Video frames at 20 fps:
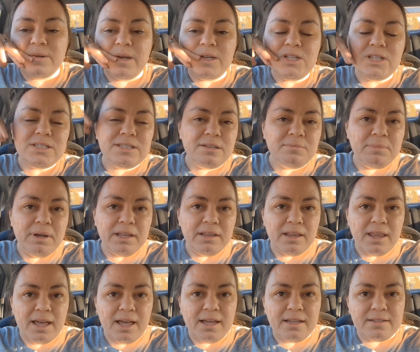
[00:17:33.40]
All right, so I
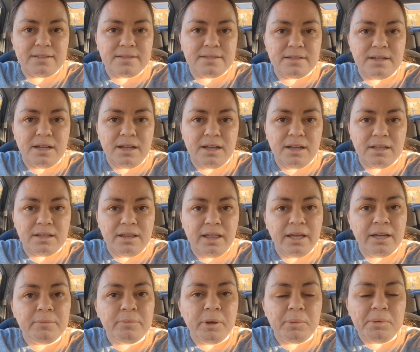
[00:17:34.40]
just did my
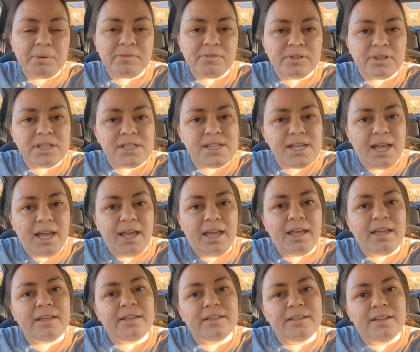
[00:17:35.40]
last client appointment
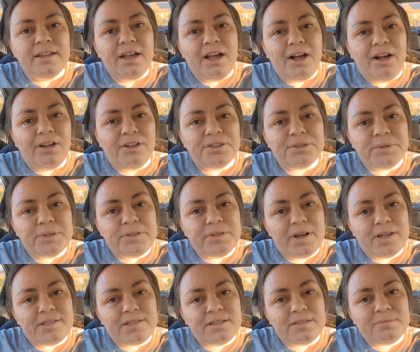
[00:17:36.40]
for the day.
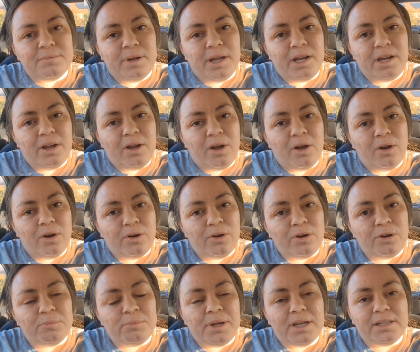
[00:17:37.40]
All 3 dresses
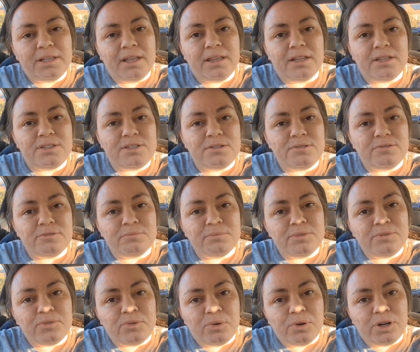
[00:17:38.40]
went home, and
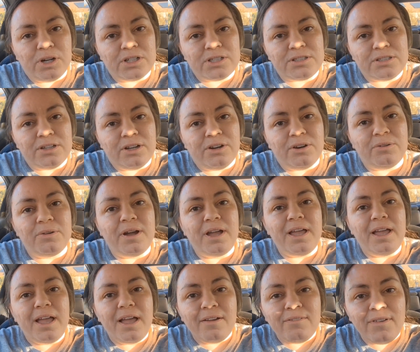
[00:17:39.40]
then the 2 from before,
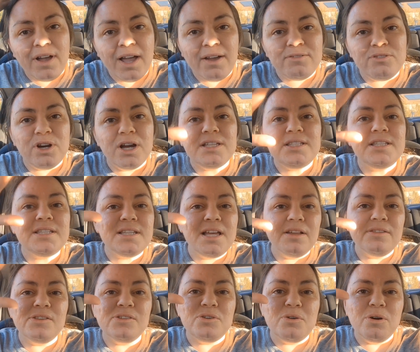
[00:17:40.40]
so
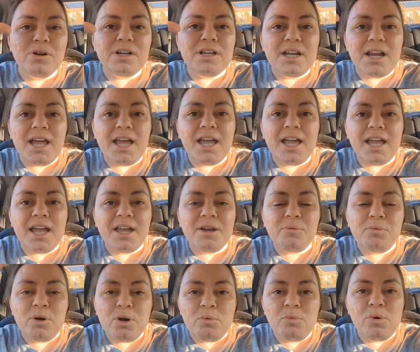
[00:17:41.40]
5 dresses out the door
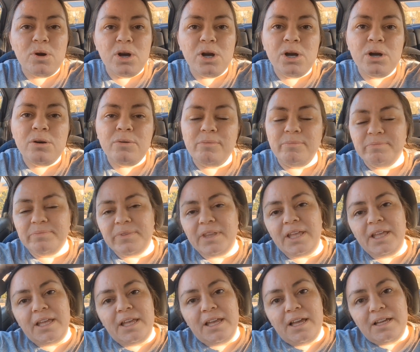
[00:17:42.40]
today. Woo
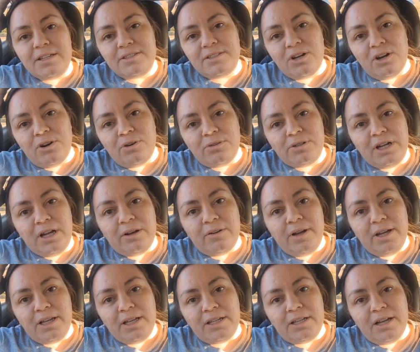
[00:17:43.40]
woo!
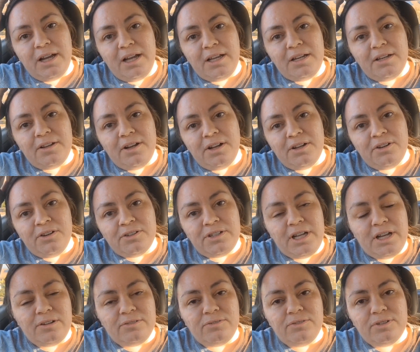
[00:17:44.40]
So now I can
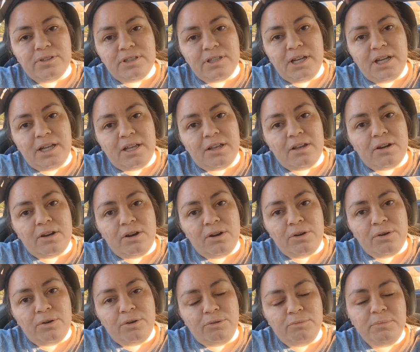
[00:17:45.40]
kind of hunker down for the
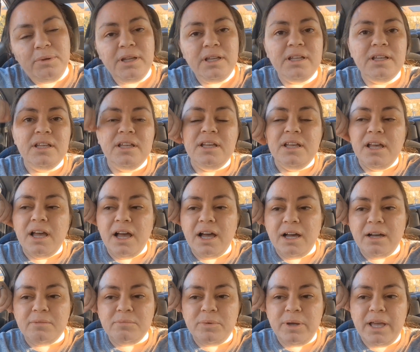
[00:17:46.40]
night at home.